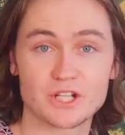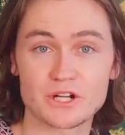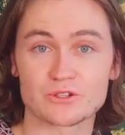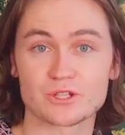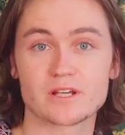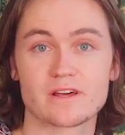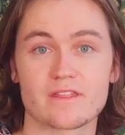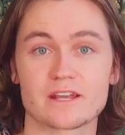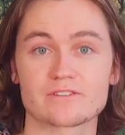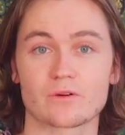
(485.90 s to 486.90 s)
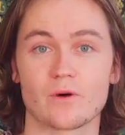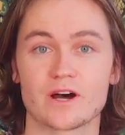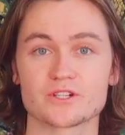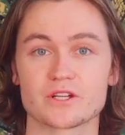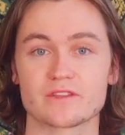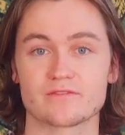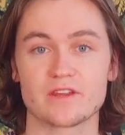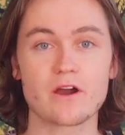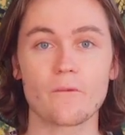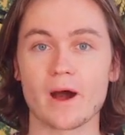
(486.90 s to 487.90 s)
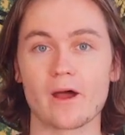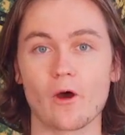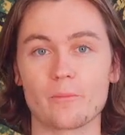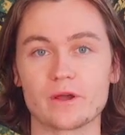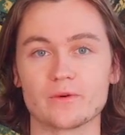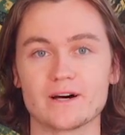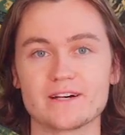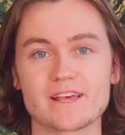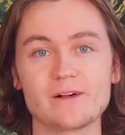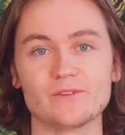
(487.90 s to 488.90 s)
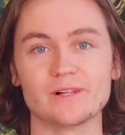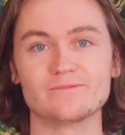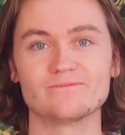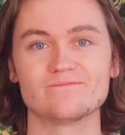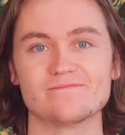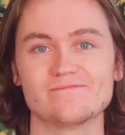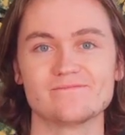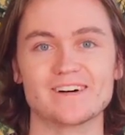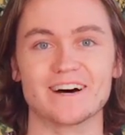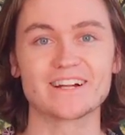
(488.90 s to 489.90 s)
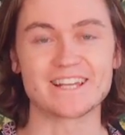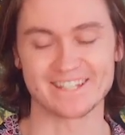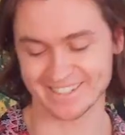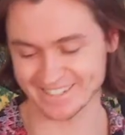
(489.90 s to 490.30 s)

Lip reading: Cheers. Thanks for watching this video. I hope it was helpful. Alrighty.